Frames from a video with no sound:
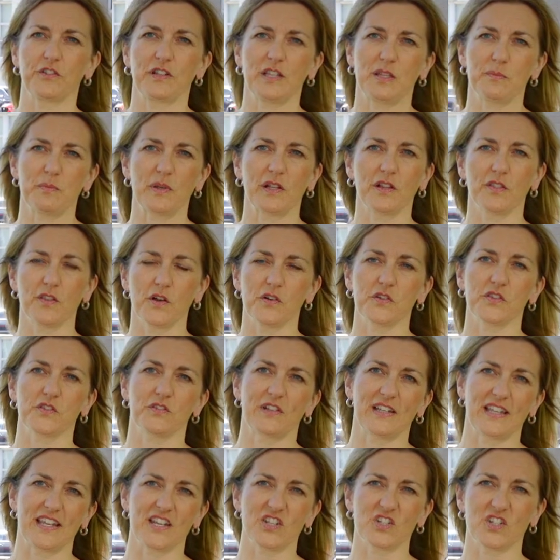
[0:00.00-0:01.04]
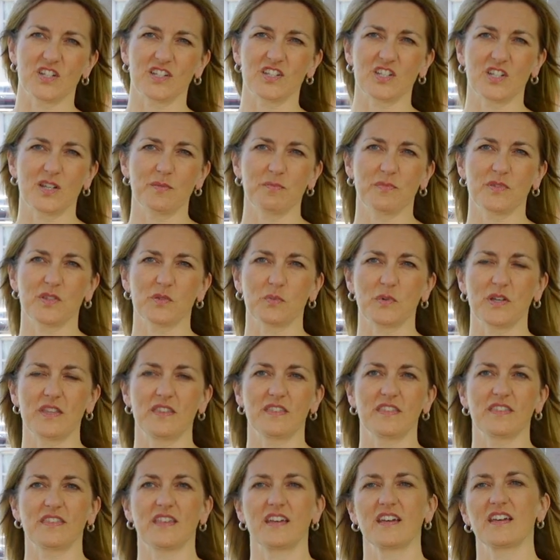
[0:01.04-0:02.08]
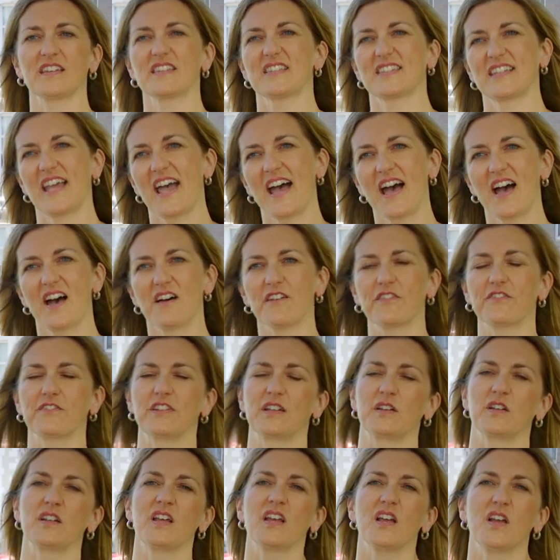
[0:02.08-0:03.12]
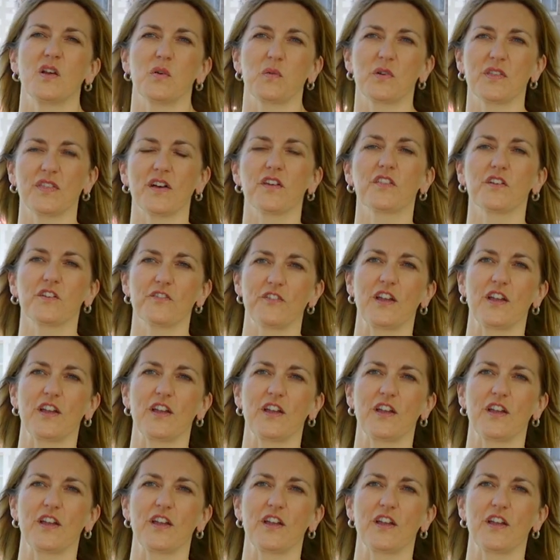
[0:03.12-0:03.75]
really build those relationships with the staff and with other